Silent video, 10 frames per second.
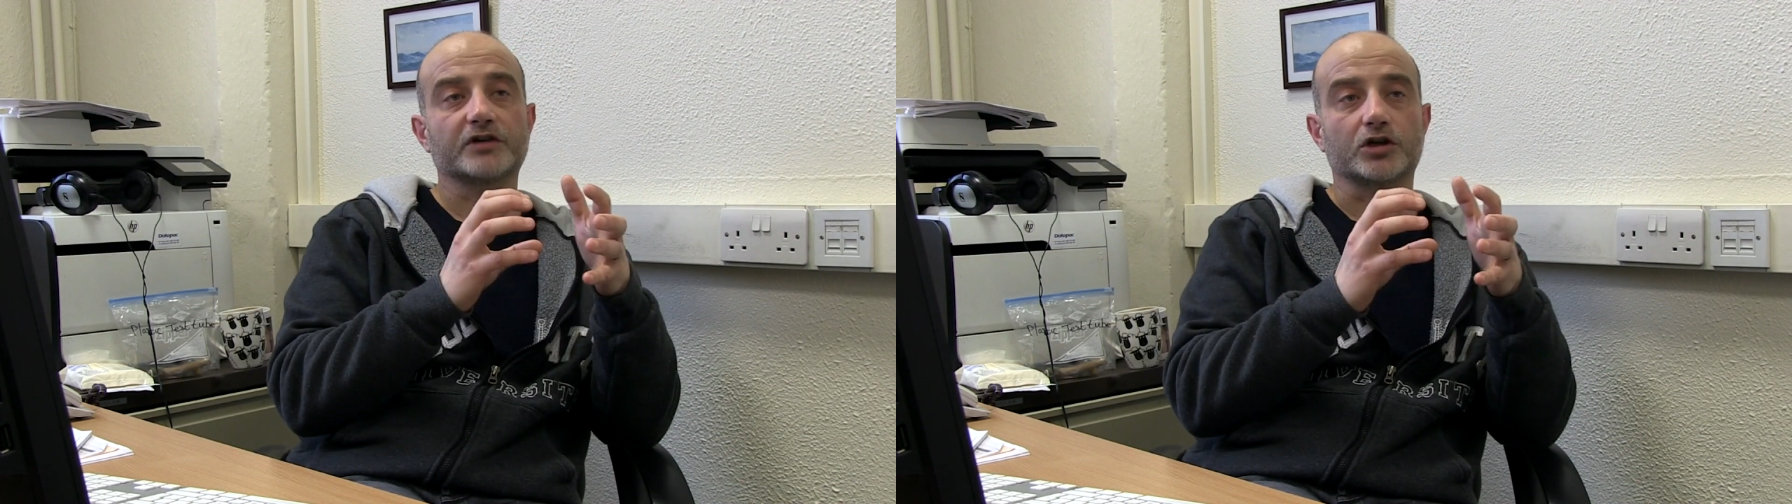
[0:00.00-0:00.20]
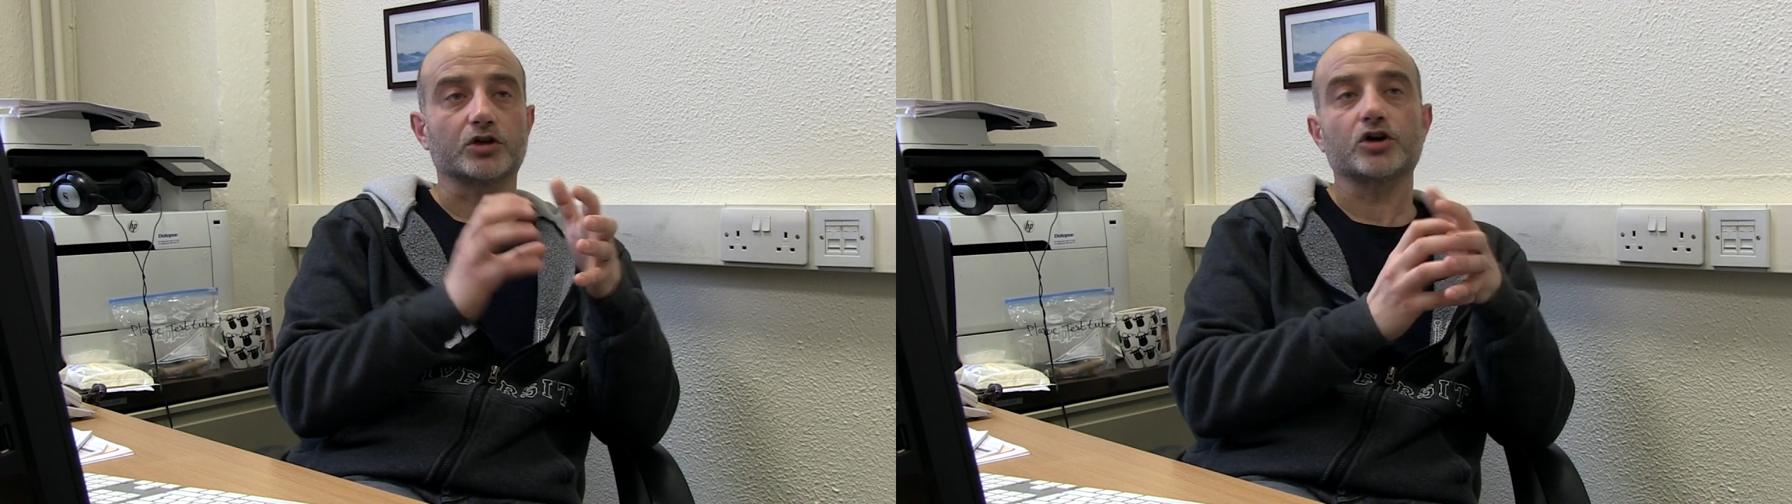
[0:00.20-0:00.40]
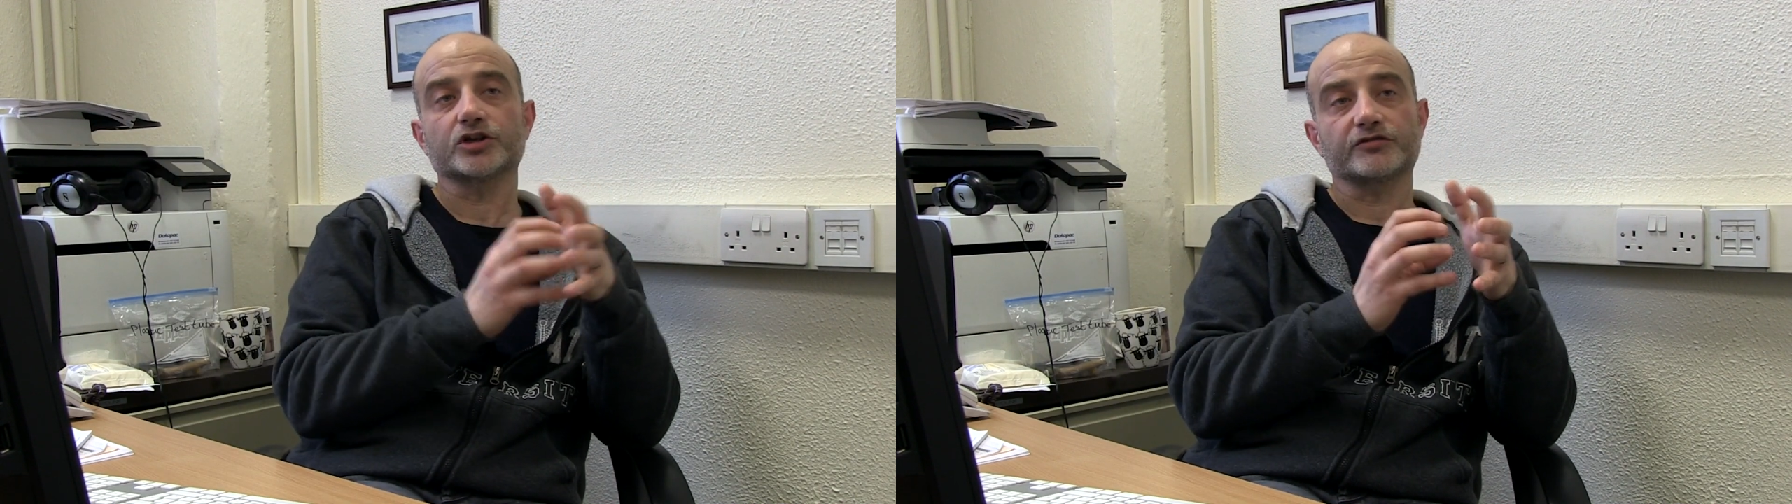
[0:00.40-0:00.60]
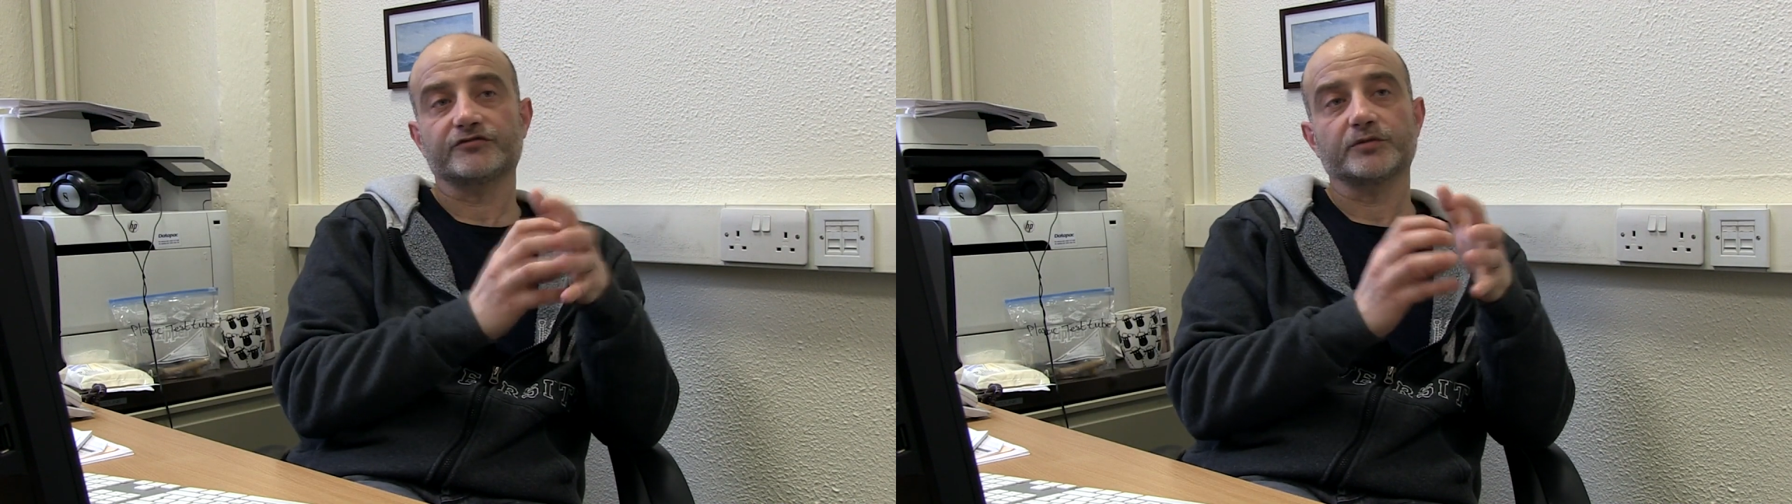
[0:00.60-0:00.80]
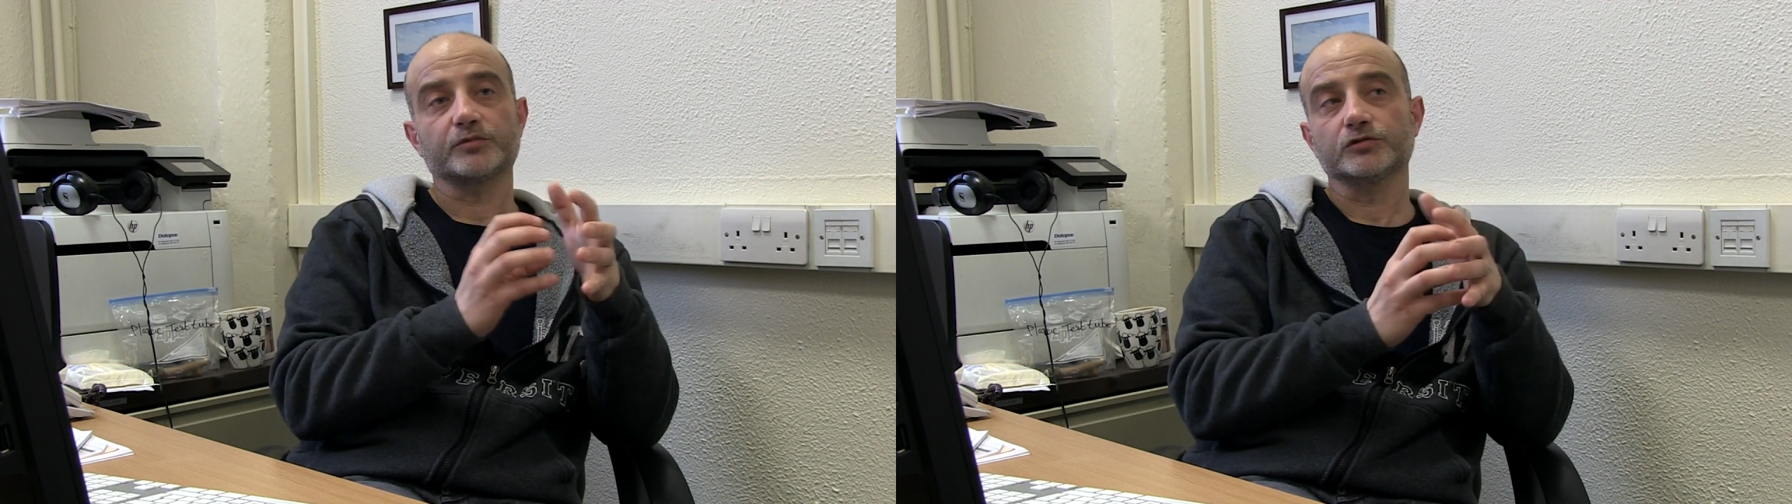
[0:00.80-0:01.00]
a lot of
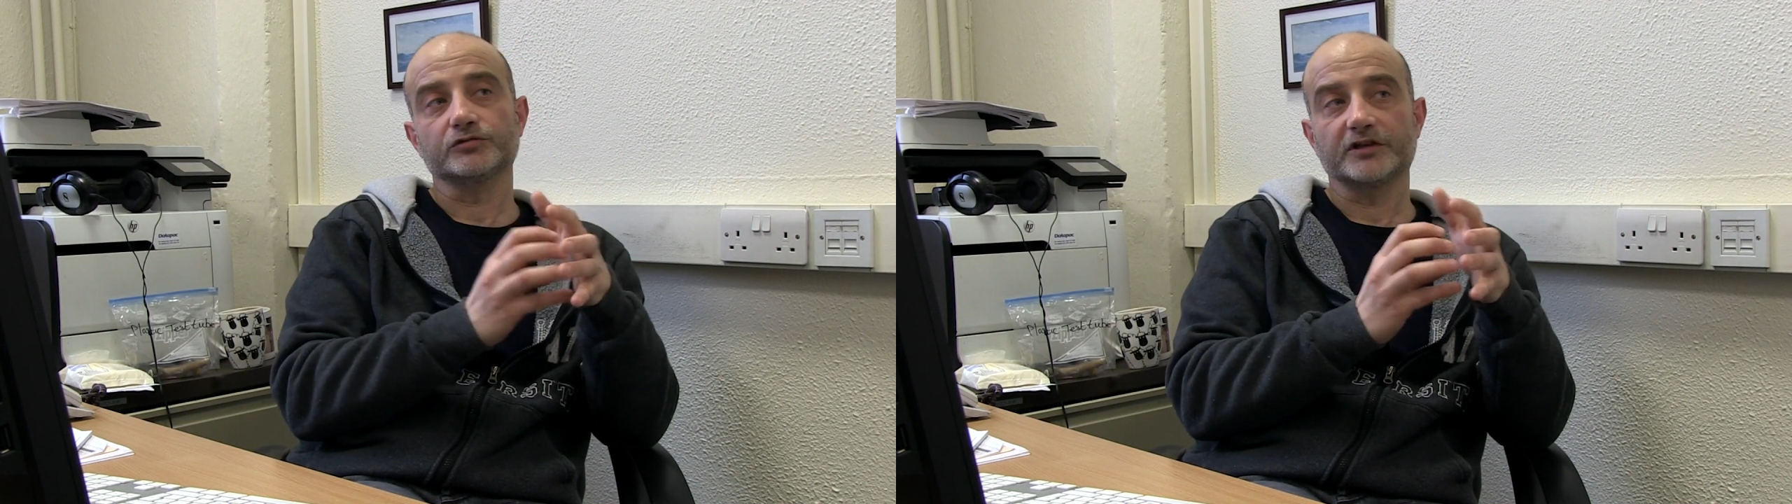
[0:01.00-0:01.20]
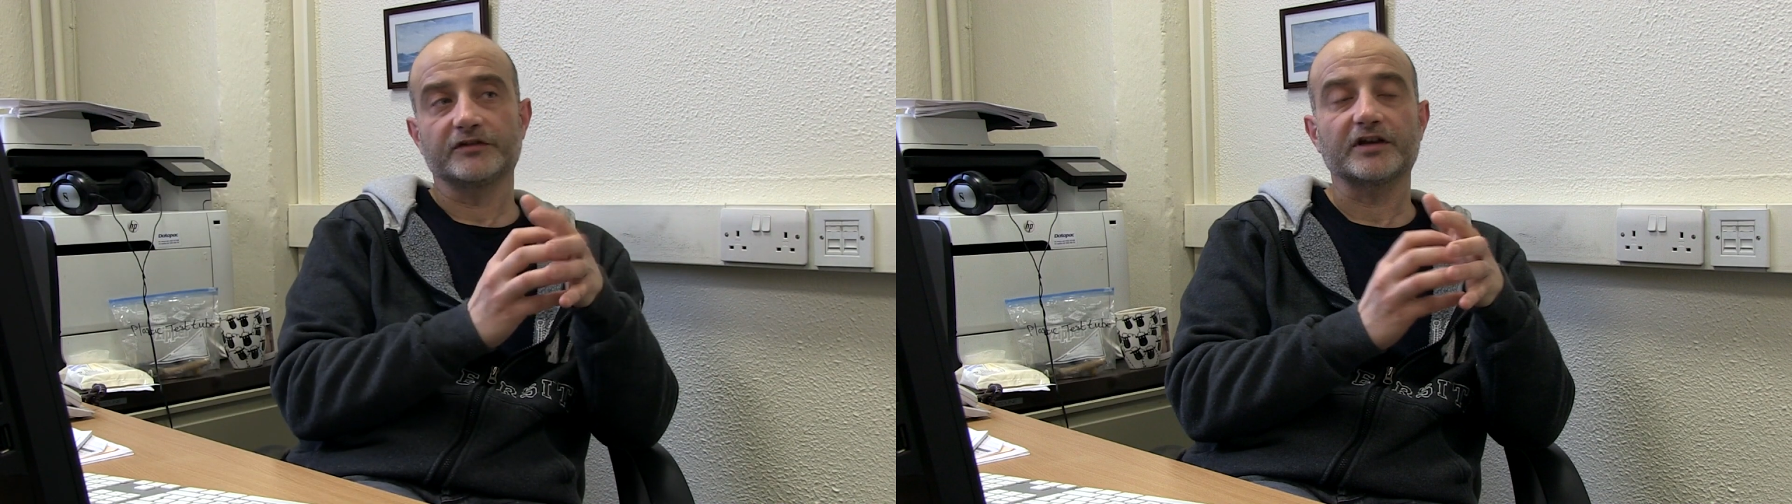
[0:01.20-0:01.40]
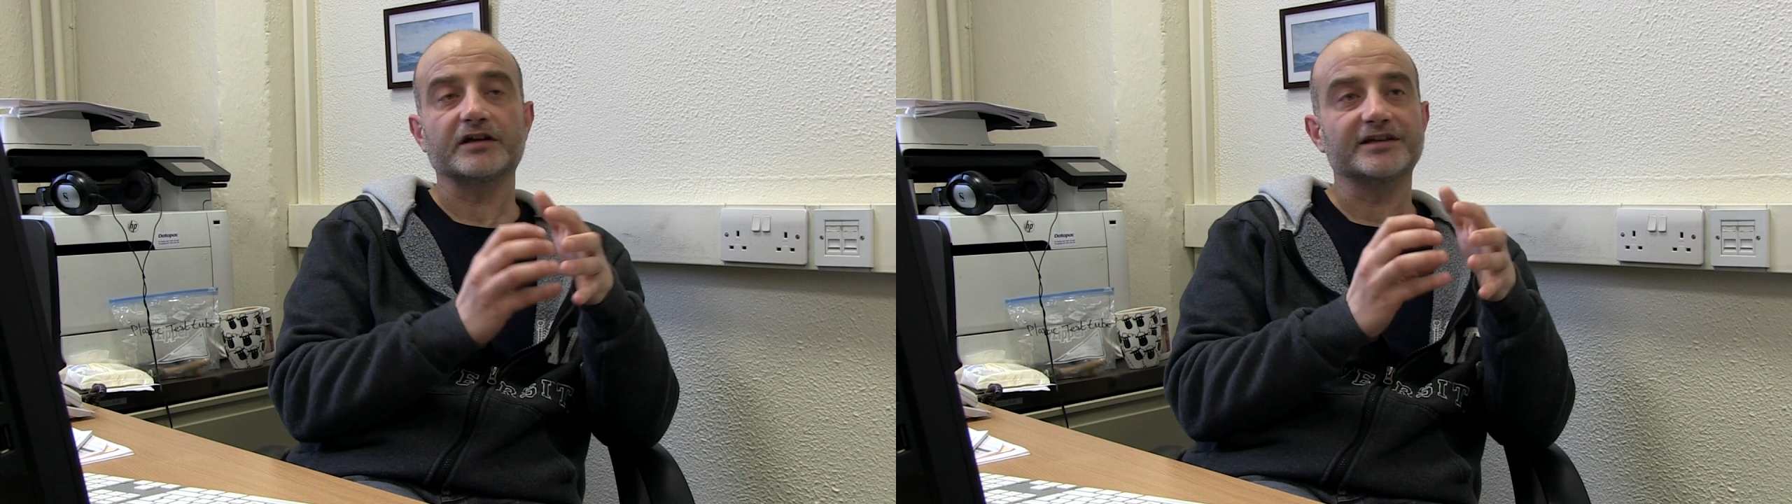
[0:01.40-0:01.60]
the pollutants